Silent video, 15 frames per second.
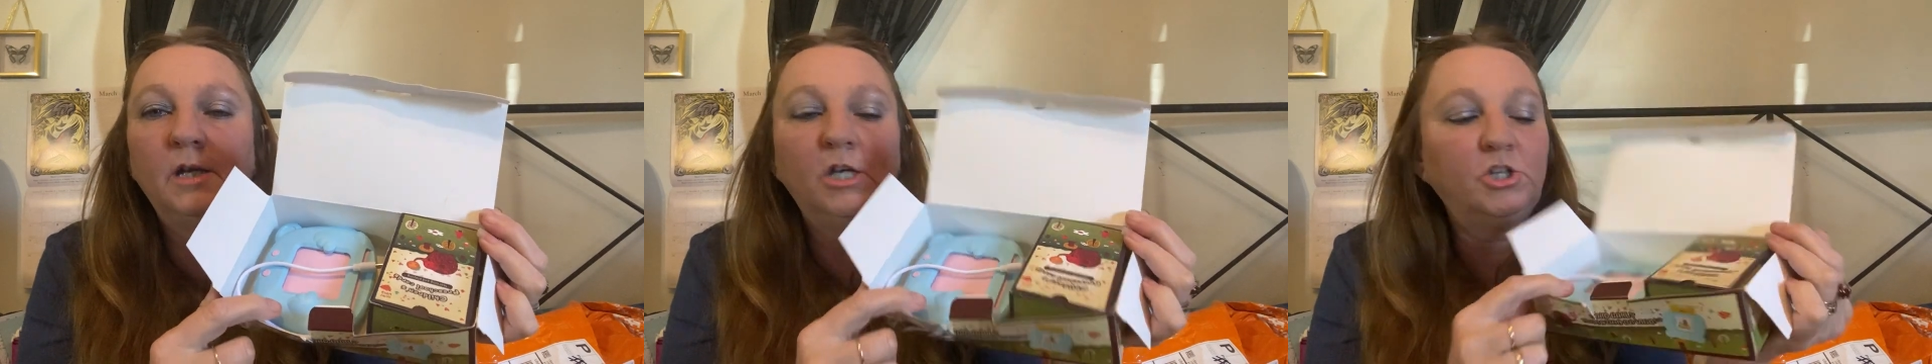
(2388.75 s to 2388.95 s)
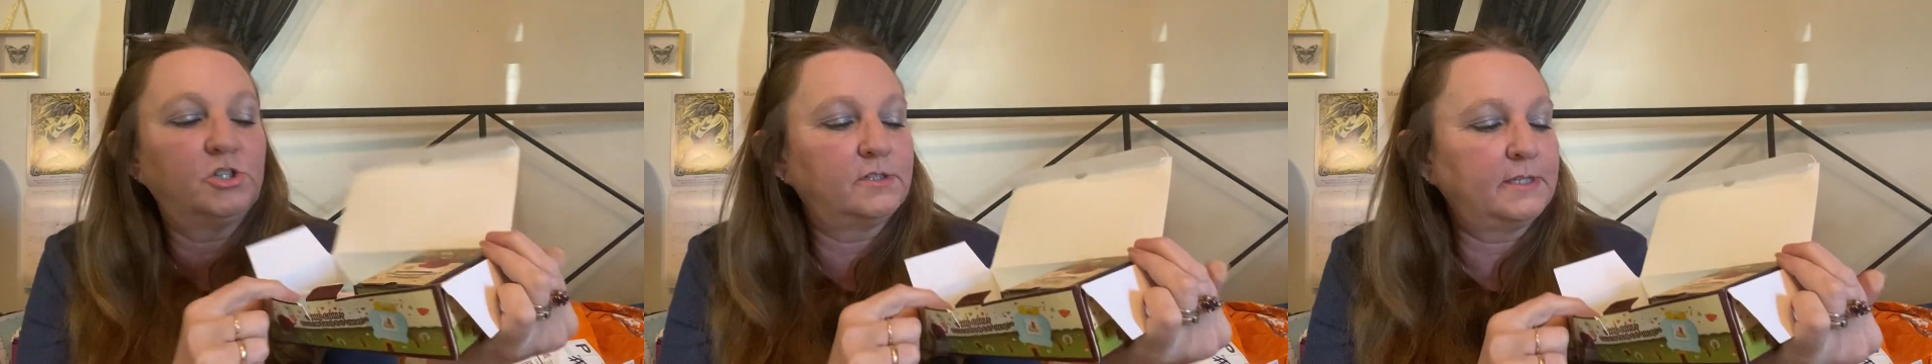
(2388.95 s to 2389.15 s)

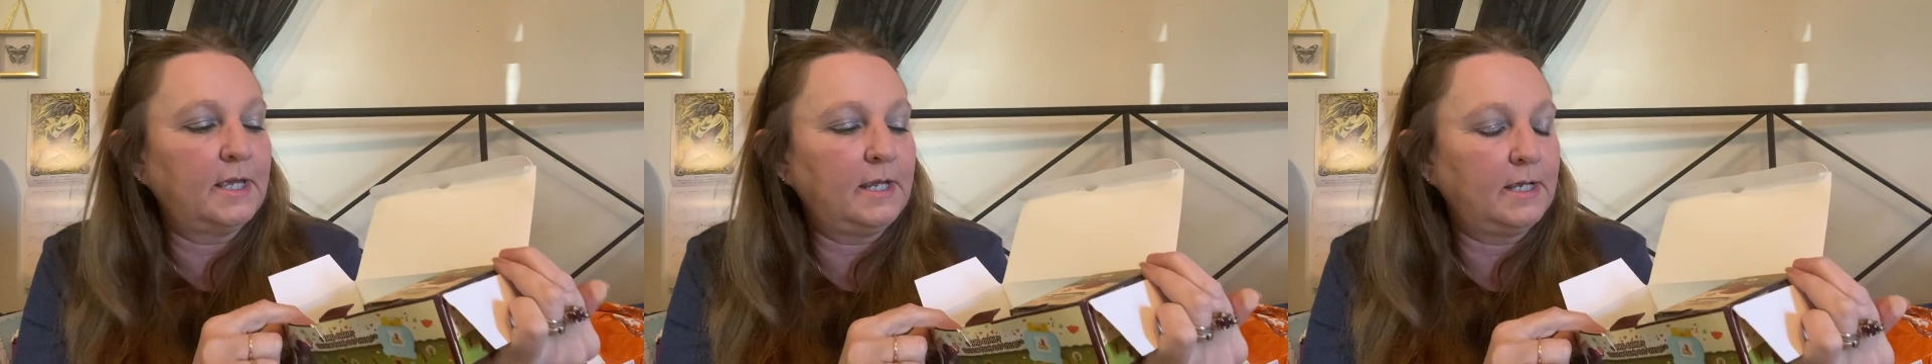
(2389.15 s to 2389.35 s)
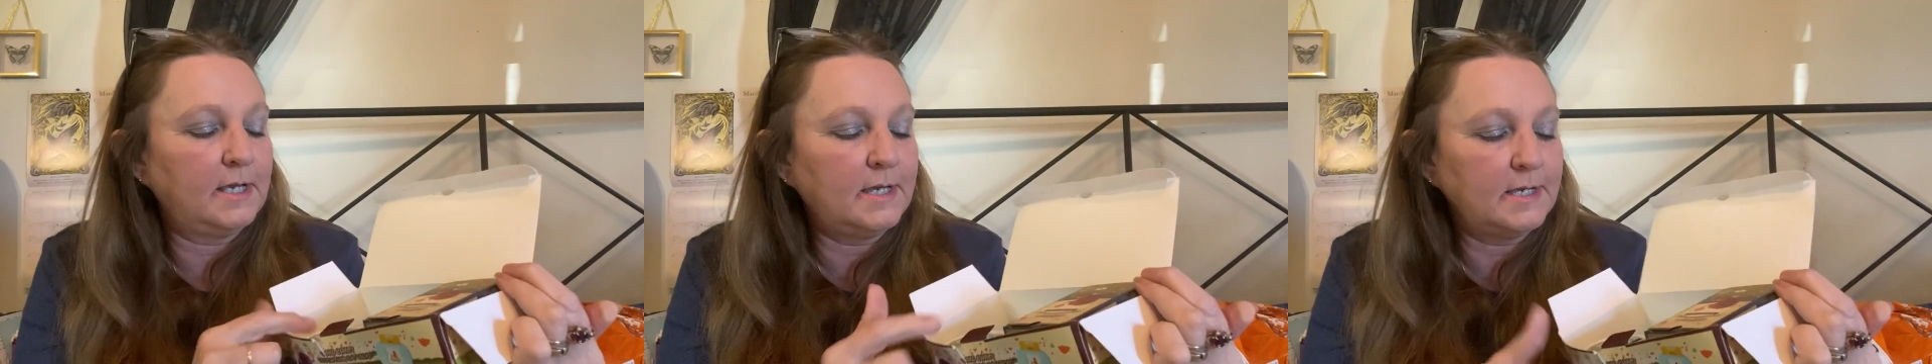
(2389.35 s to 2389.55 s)
each
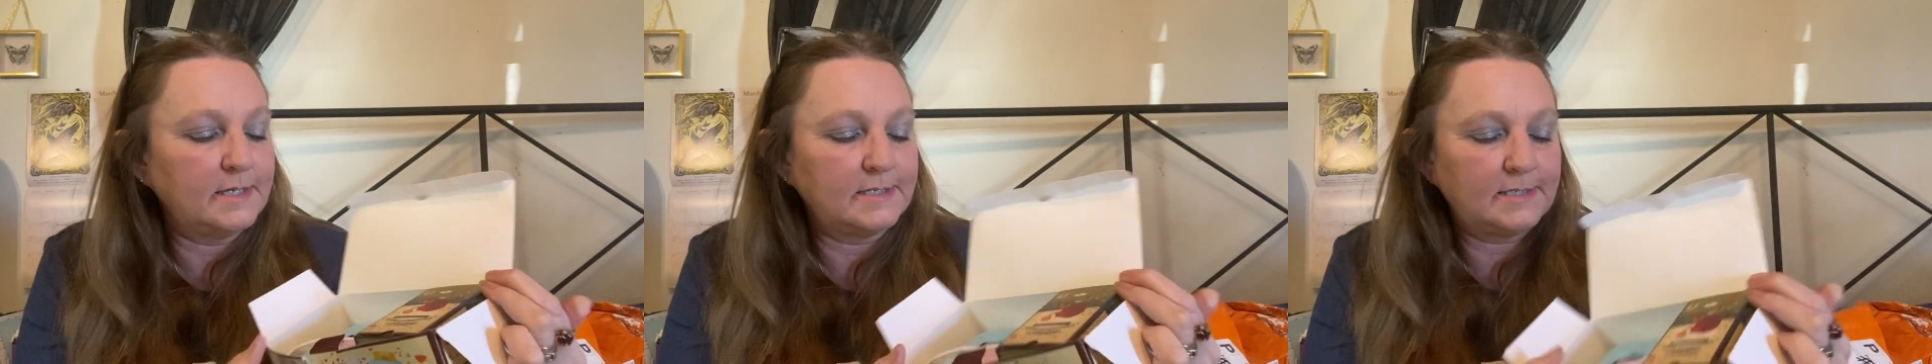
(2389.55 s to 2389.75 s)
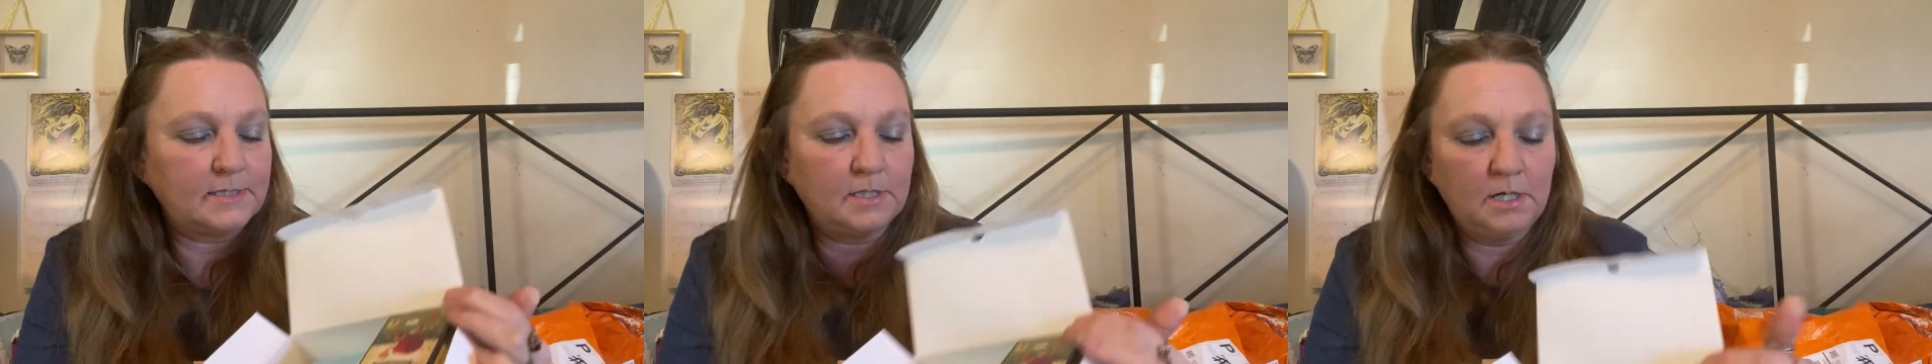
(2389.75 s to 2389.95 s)
thing
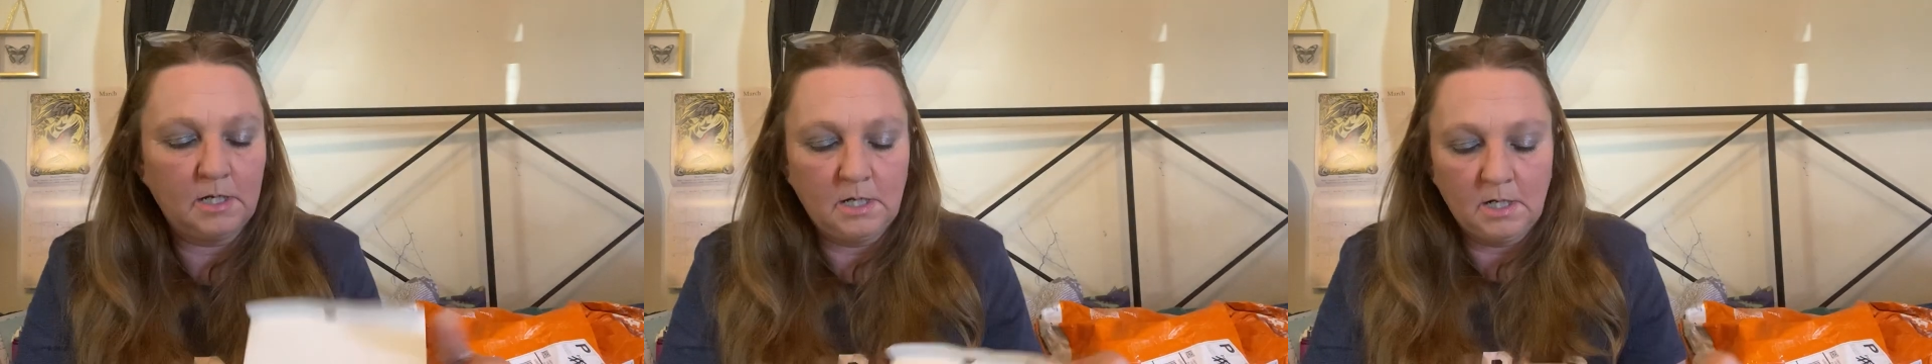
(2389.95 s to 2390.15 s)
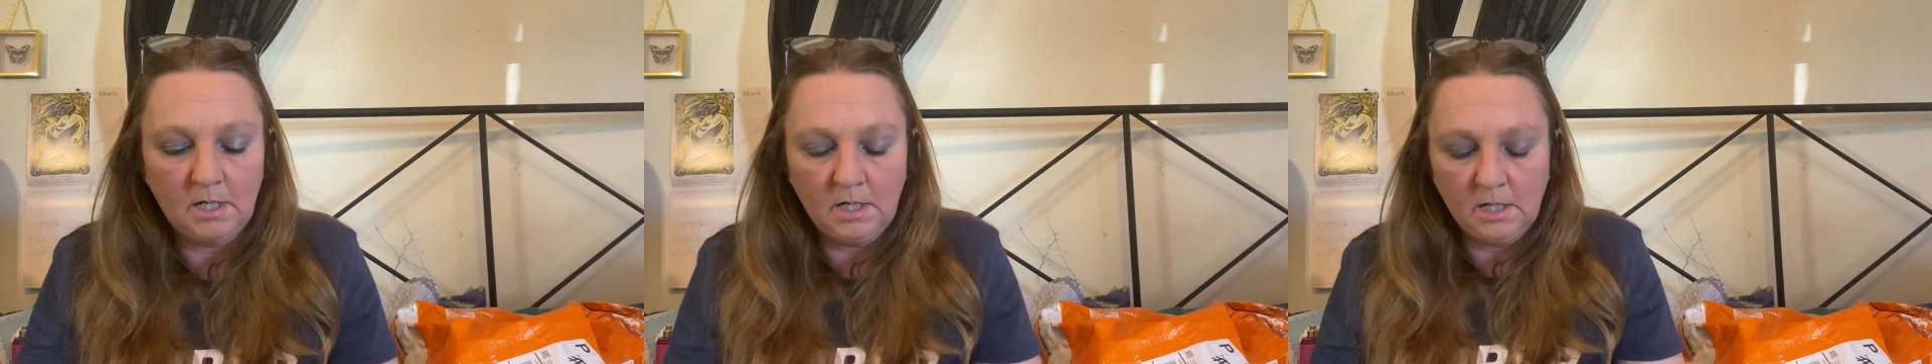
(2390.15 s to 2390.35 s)
is.
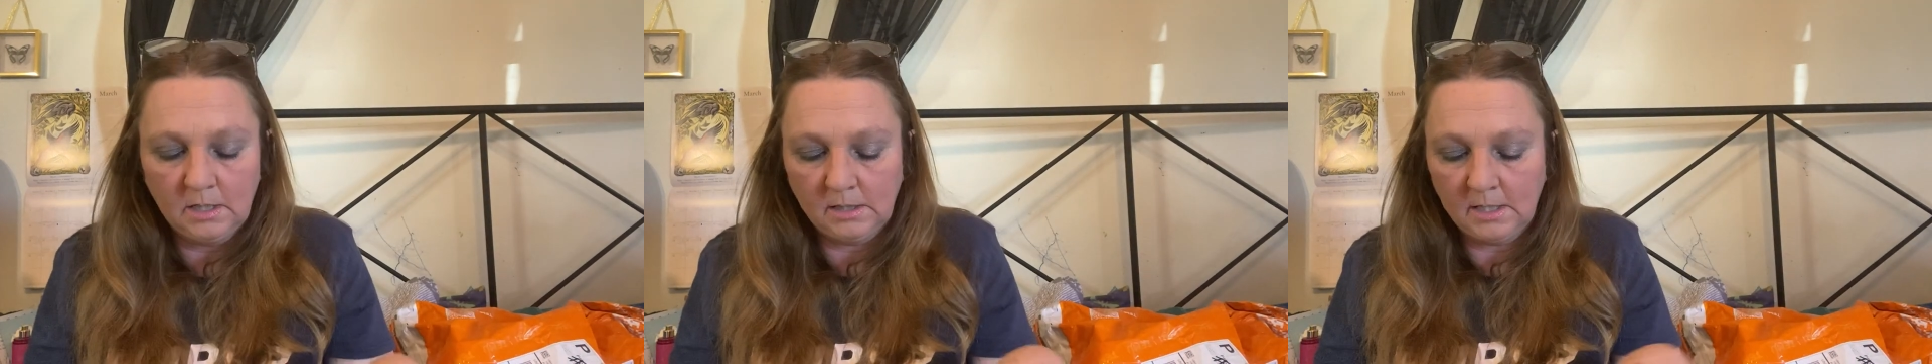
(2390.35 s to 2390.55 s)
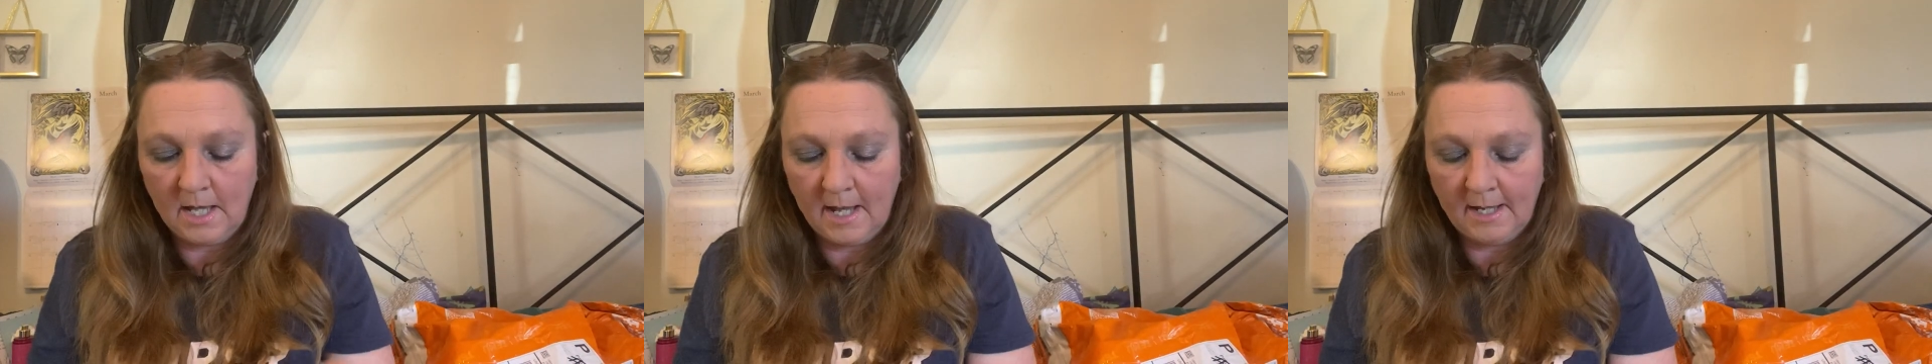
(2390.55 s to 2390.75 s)

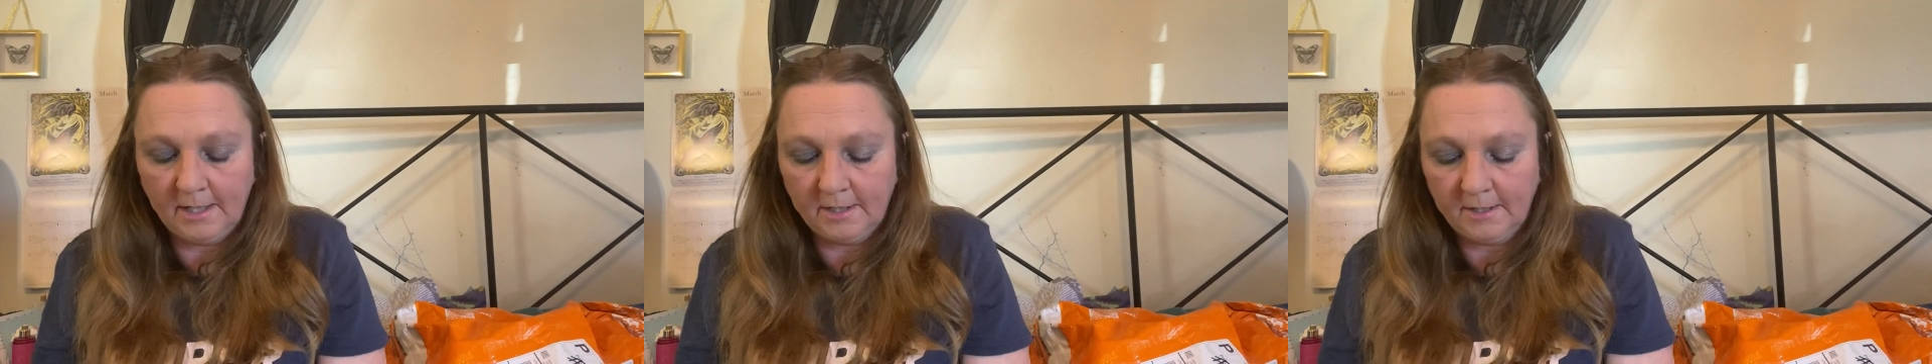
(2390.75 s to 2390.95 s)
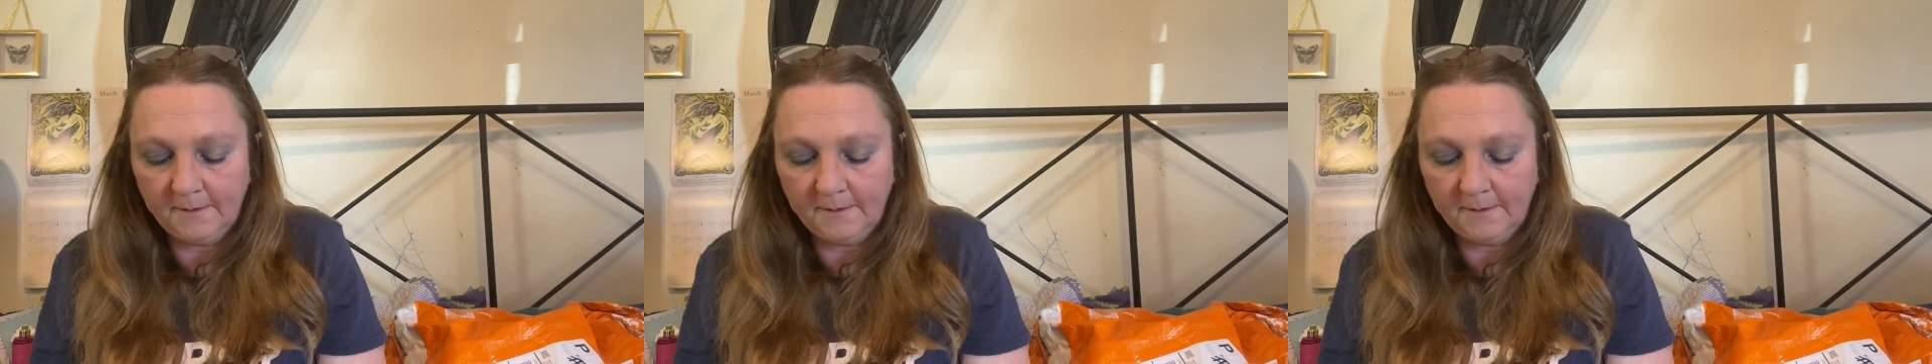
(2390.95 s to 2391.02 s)
Like,